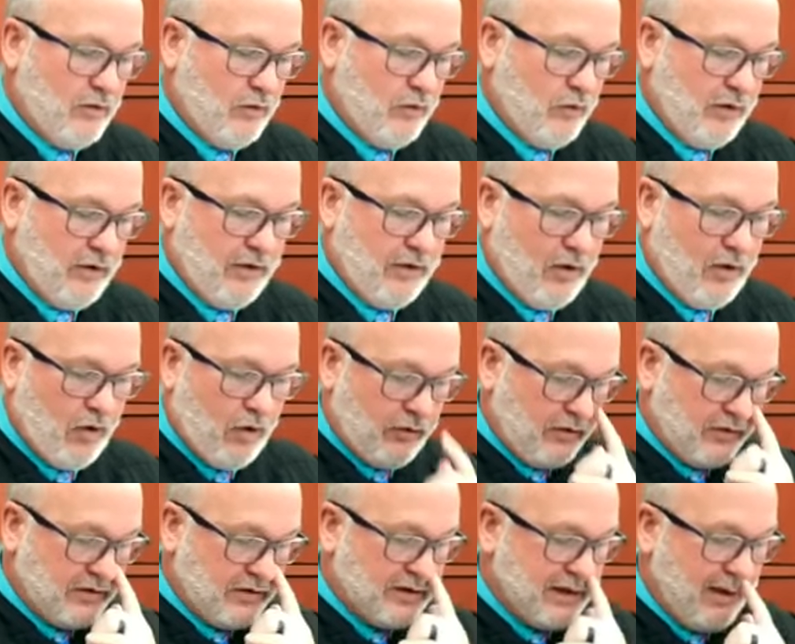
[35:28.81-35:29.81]
with all
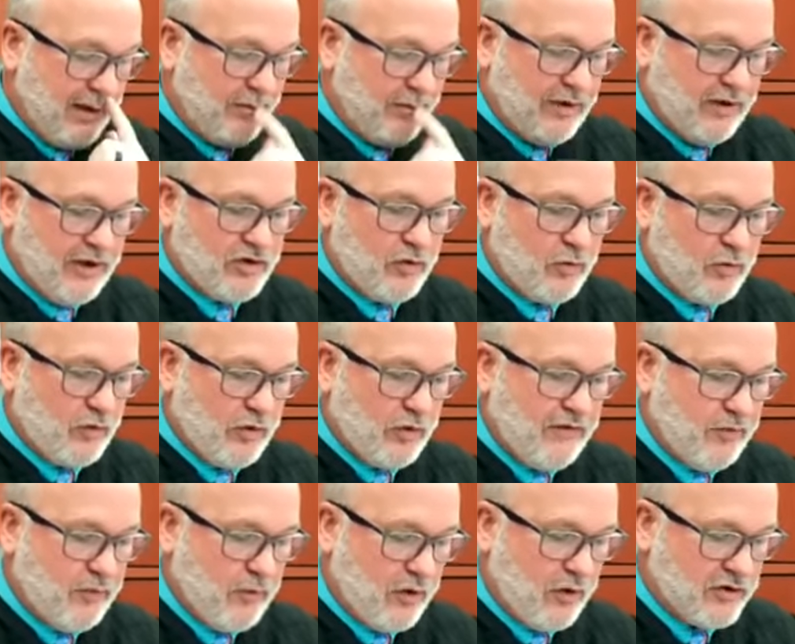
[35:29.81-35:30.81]
those same initial
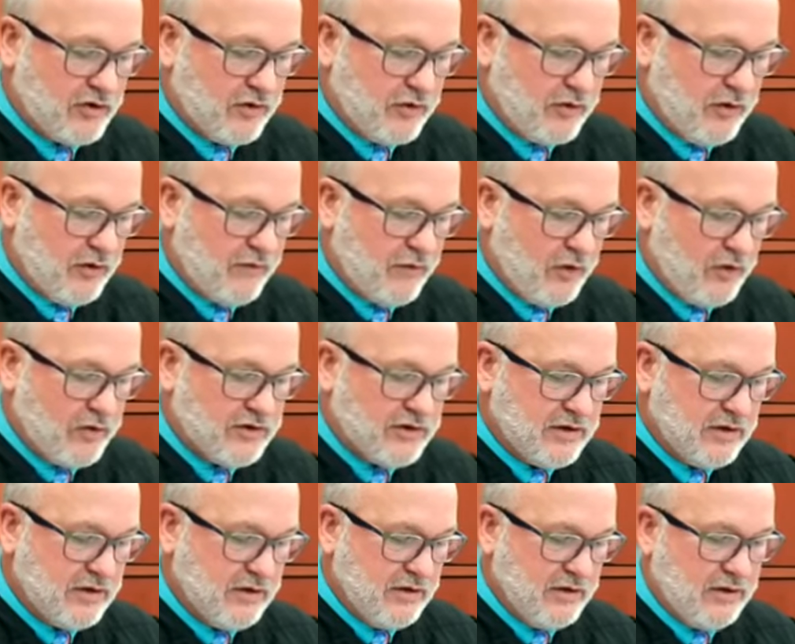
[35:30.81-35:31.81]
brief, March
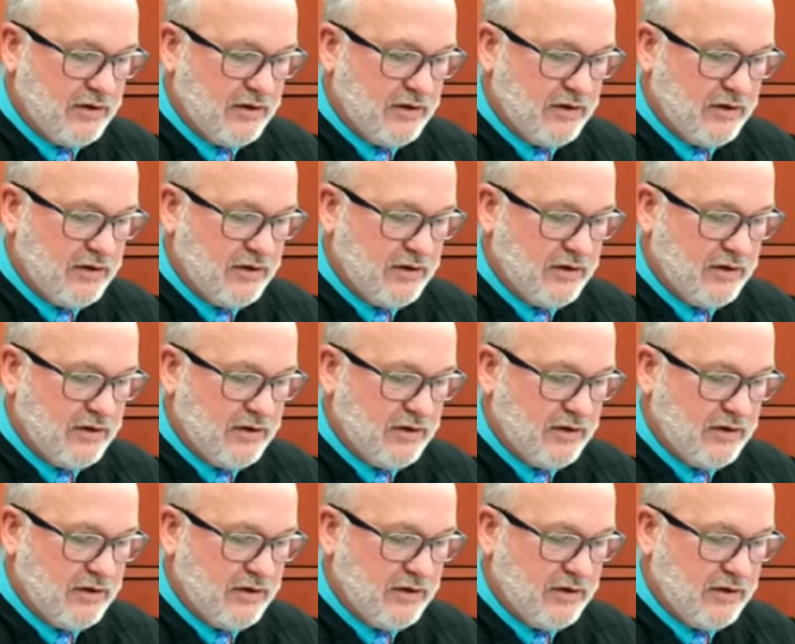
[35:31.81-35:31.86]
31st,